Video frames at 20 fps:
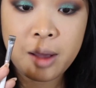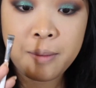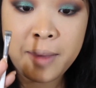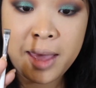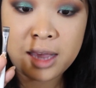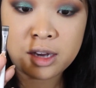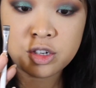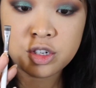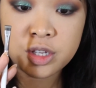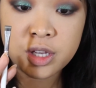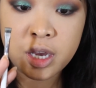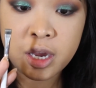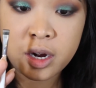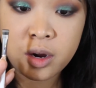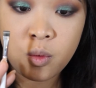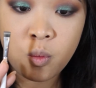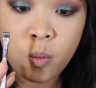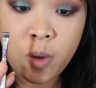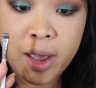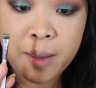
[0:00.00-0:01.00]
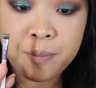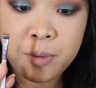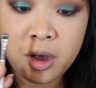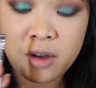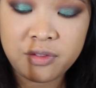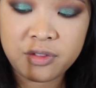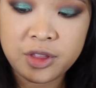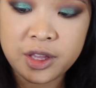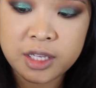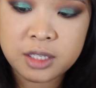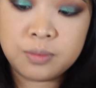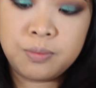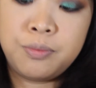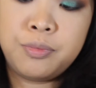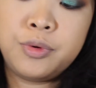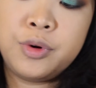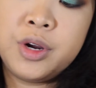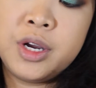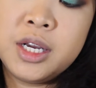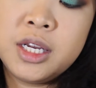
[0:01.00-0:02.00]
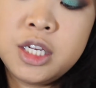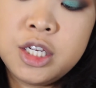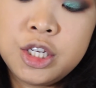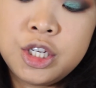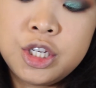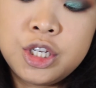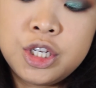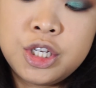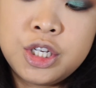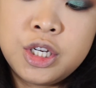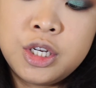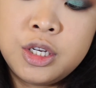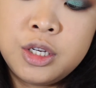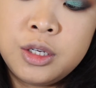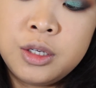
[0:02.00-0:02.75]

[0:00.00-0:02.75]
I'm actually gonna wipe off this brush